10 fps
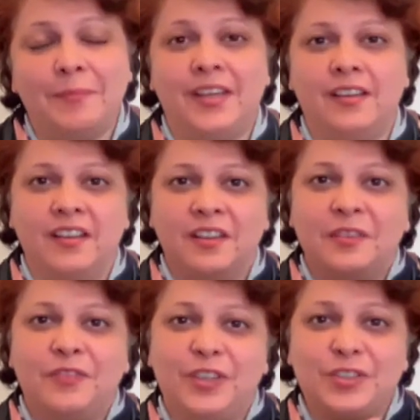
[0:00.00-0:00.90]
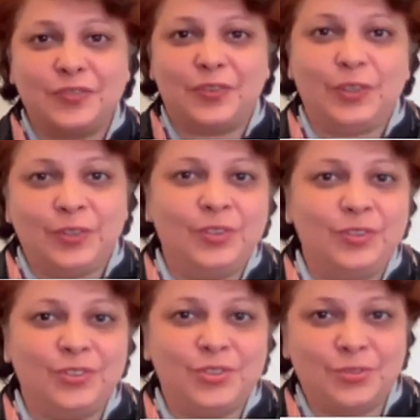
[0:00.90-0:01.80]
I mean, first of all, you
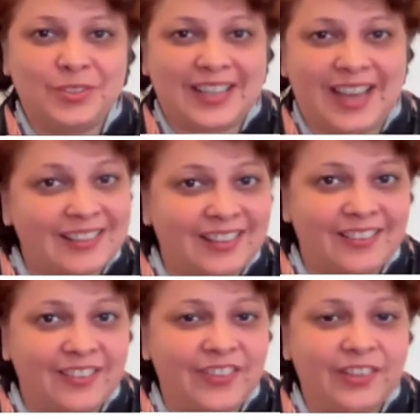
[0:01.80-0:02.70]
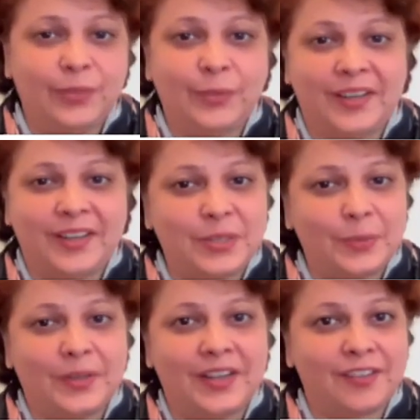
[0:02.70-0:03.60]
need to choose a category, whether you get
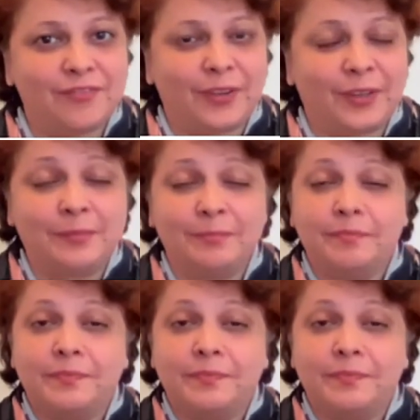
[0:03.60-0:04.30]
into a debt fund